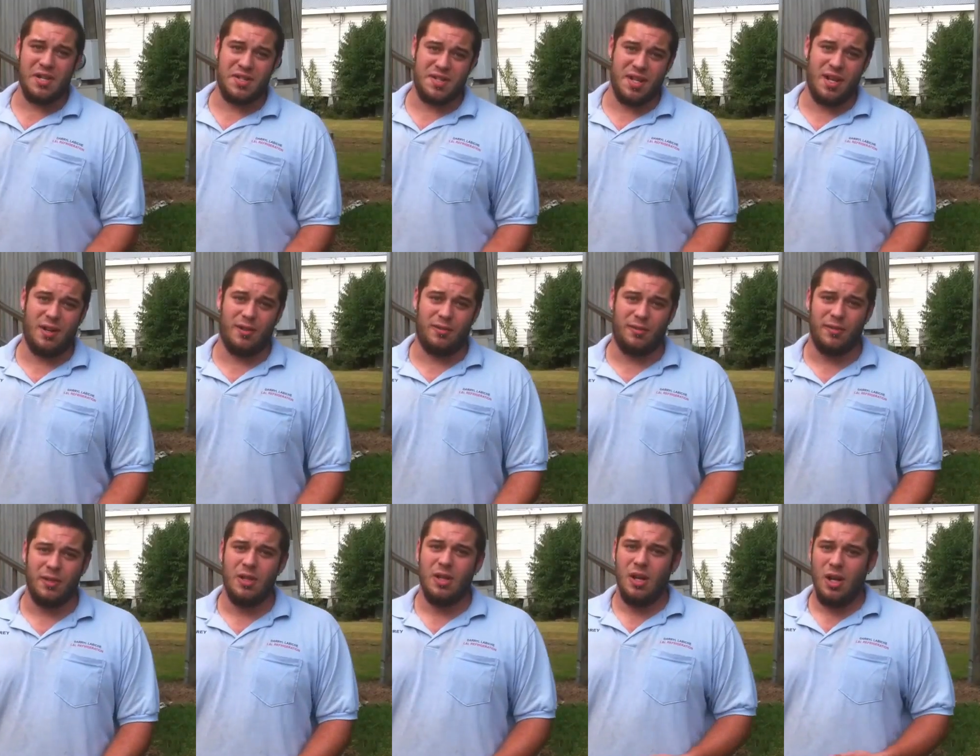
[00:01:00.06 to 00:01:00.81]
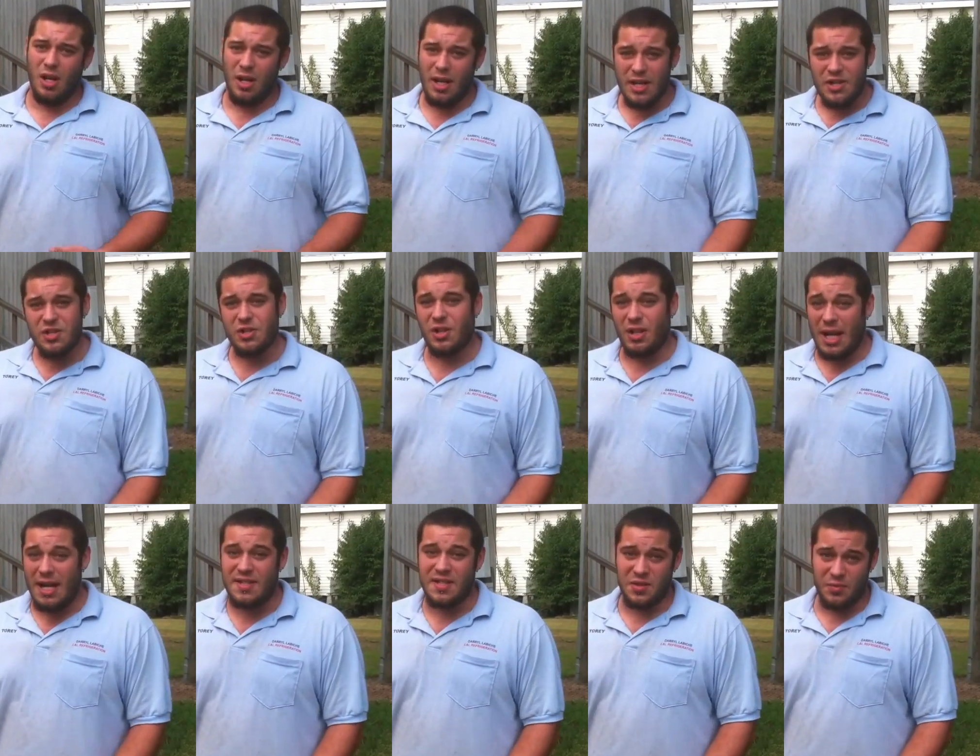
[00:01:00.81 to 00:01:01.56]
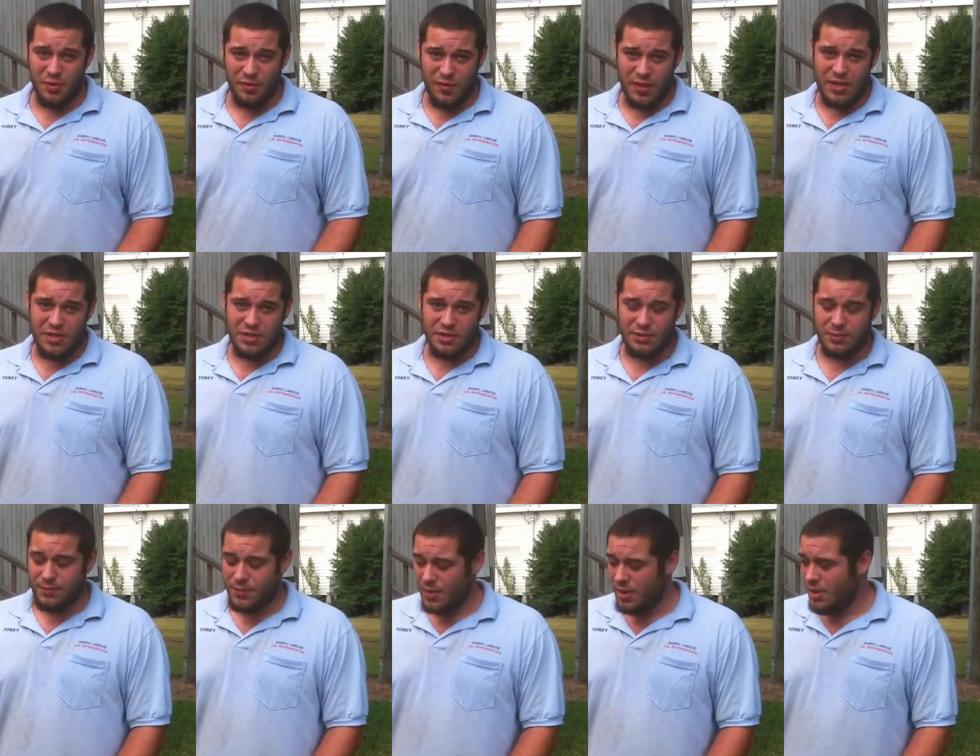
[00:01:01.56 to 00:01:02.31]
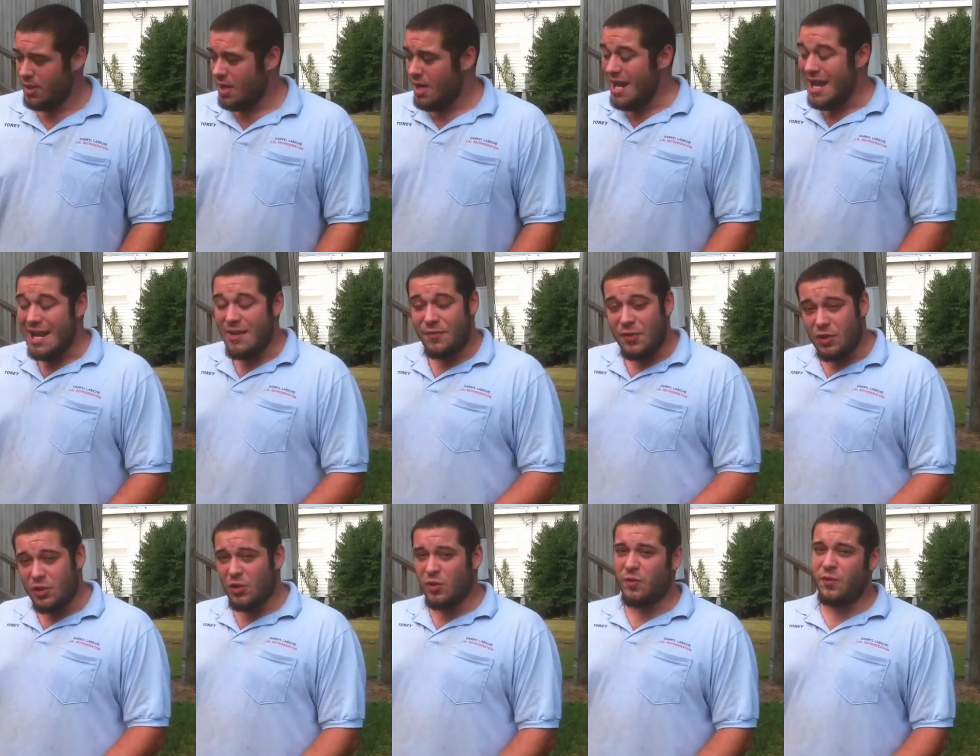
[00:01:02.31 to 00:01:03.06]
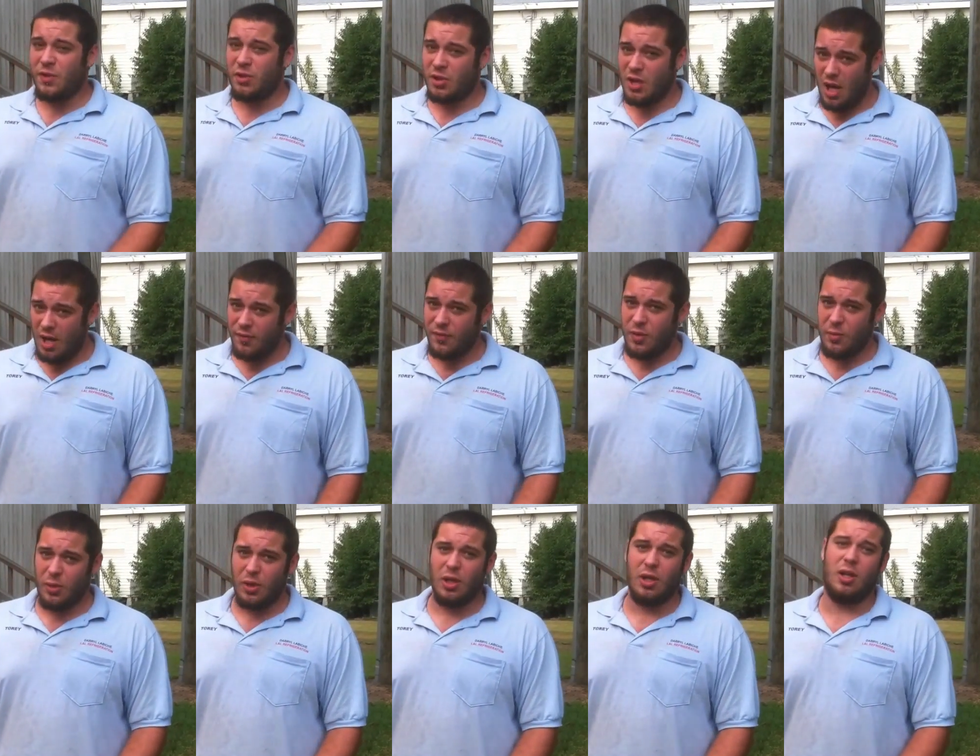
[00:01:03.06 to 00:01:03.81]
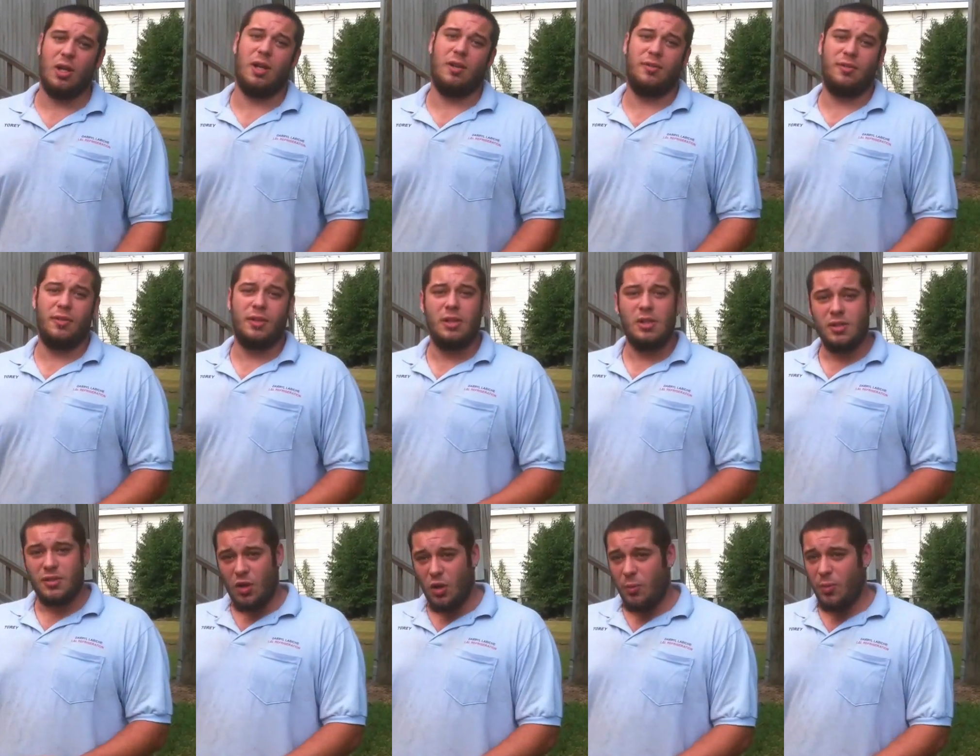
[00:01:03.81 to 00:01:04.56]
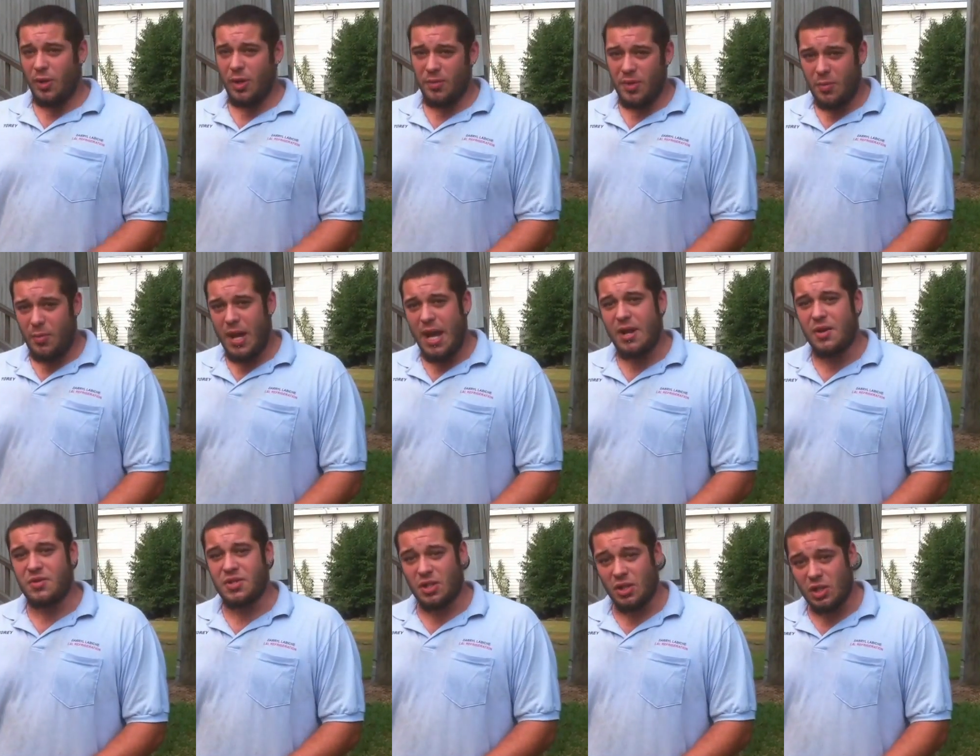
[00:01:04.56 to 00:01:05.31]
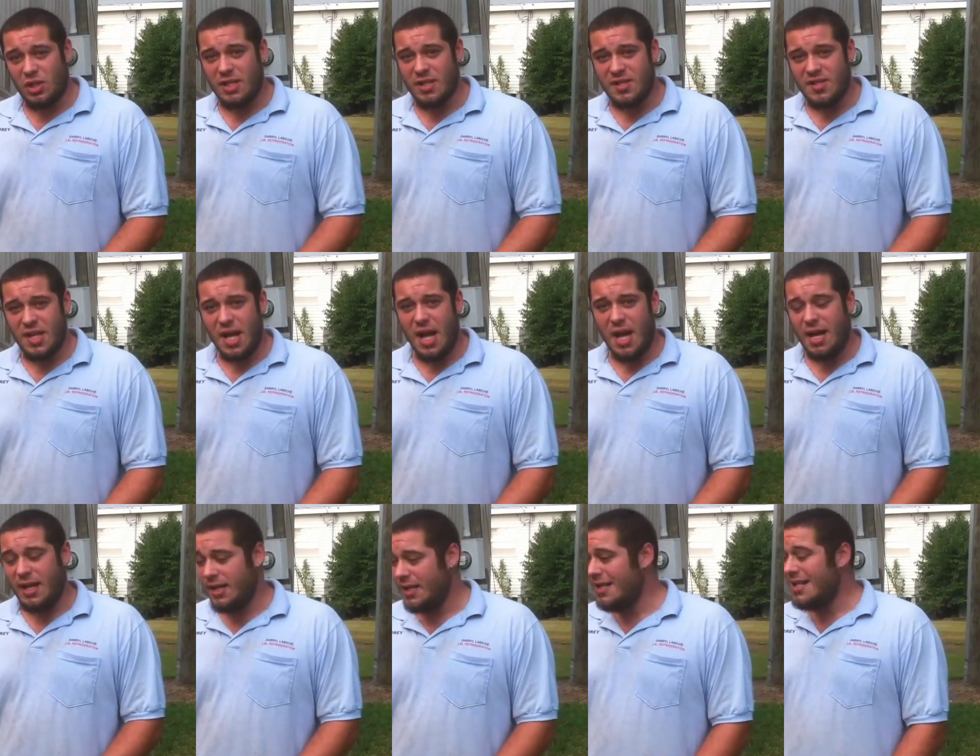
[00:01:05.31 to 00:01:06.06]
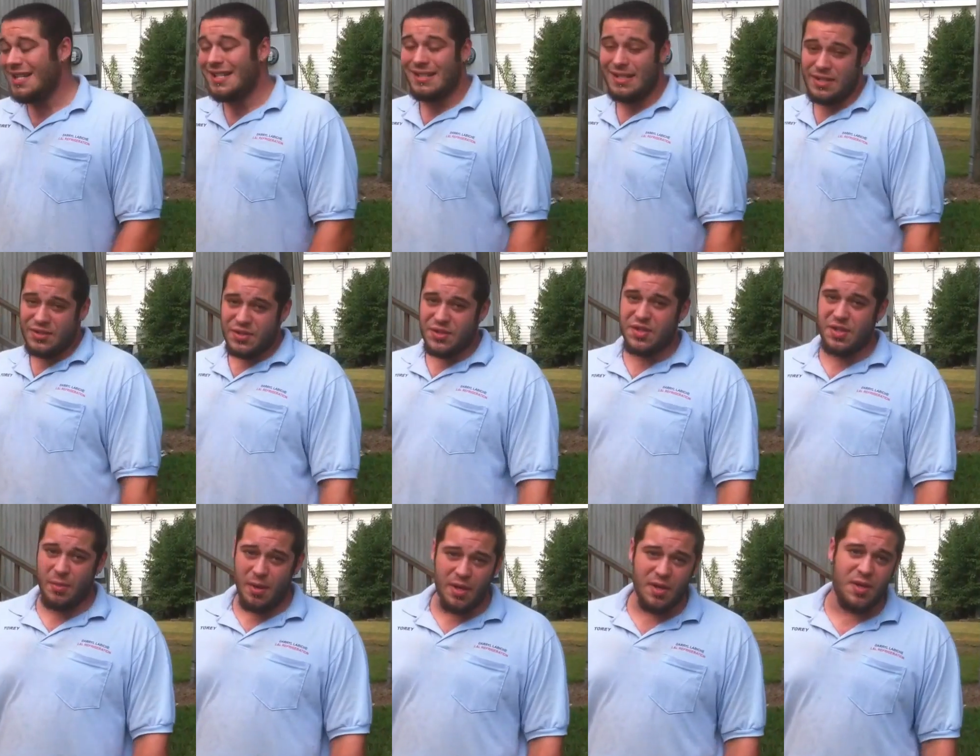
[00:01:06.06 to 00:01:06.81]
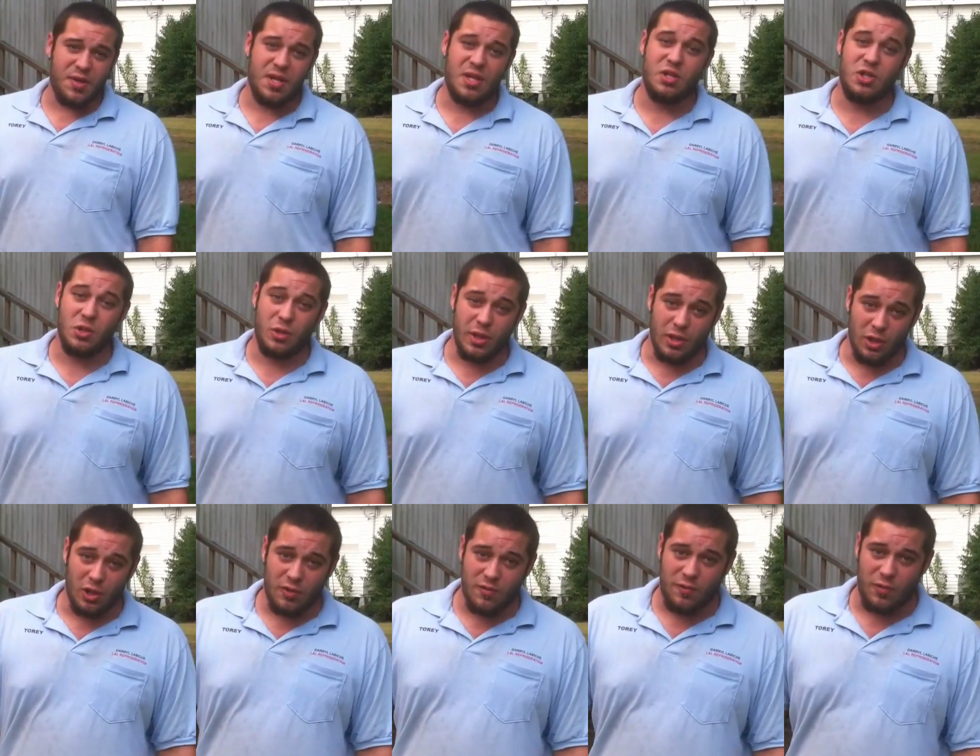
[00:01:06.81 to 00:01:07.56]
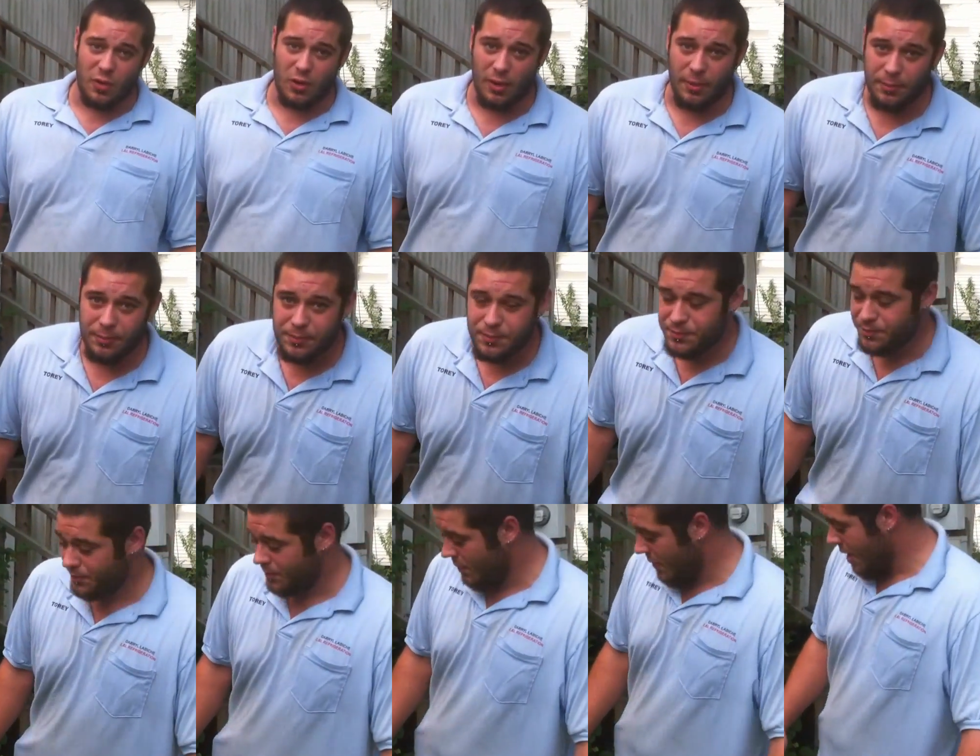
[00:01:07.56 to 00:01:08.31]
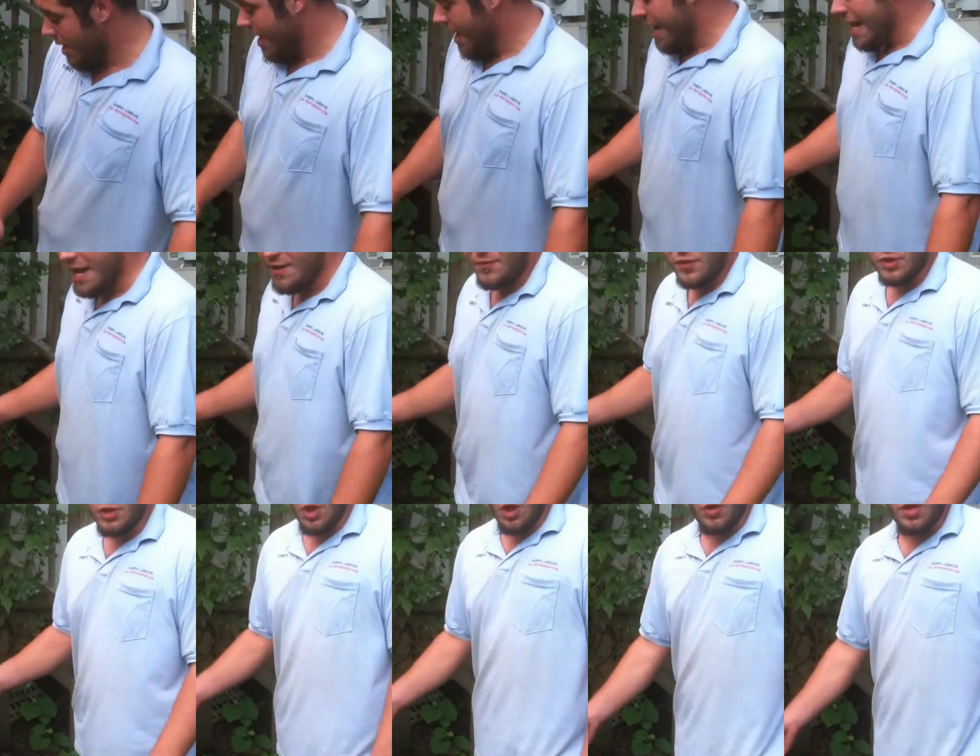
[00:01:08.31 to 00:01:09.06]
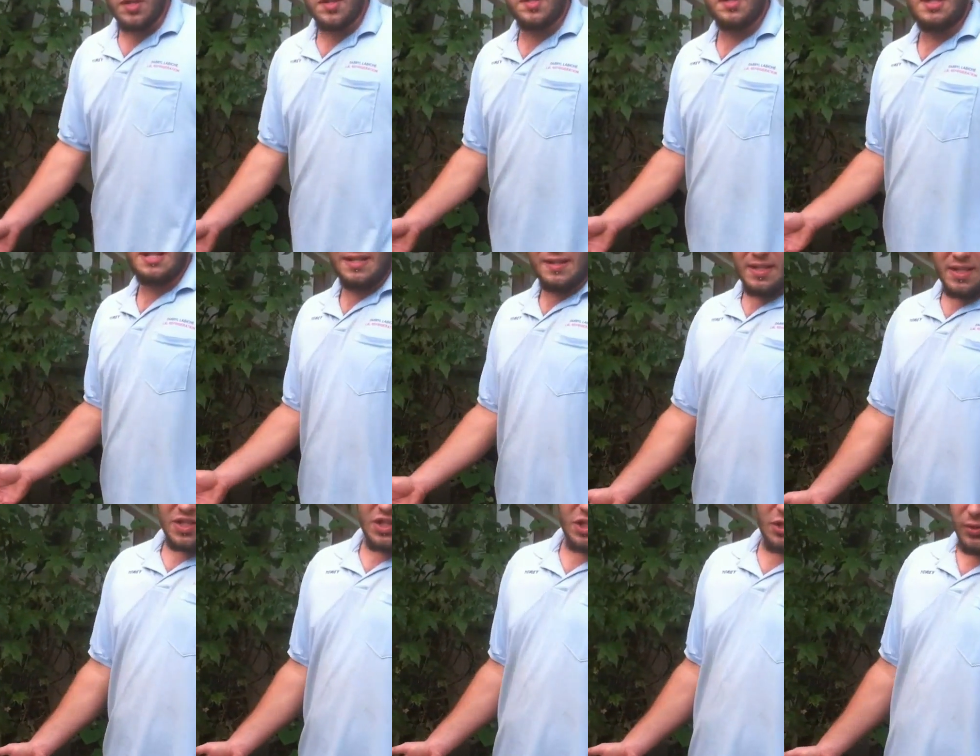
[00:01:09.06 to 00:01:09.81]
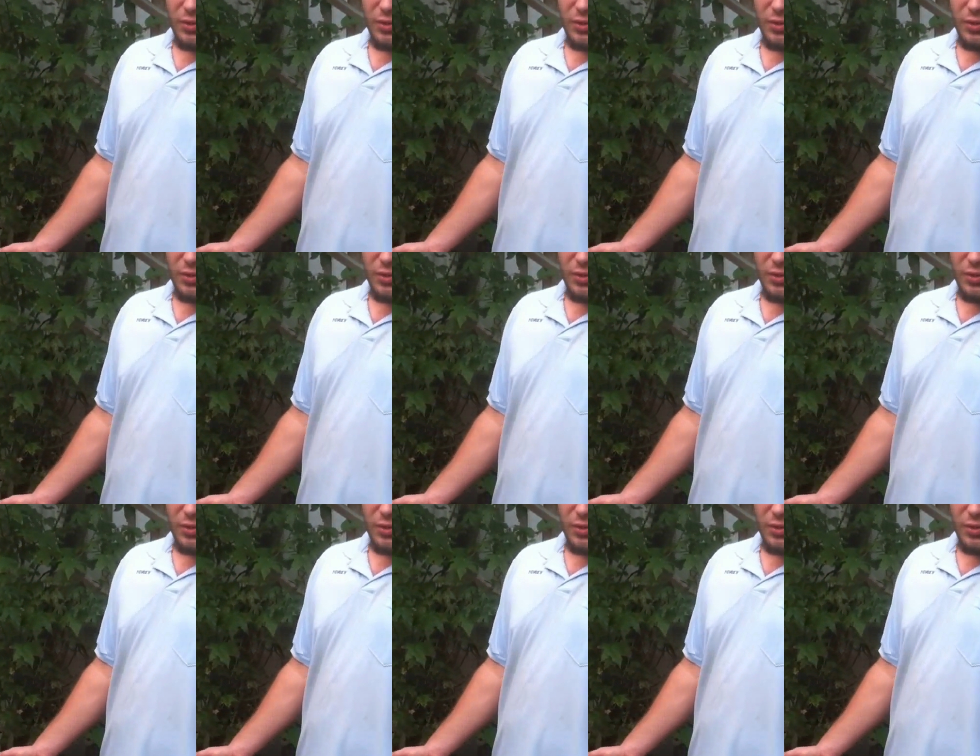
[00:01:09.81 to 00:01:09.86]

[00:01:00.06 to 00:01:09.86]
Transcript: yourself unless you're a licensed professional. If you do feel comfortable enough to open up the panels and look inside, these are some other things you can look for. If you notice, in this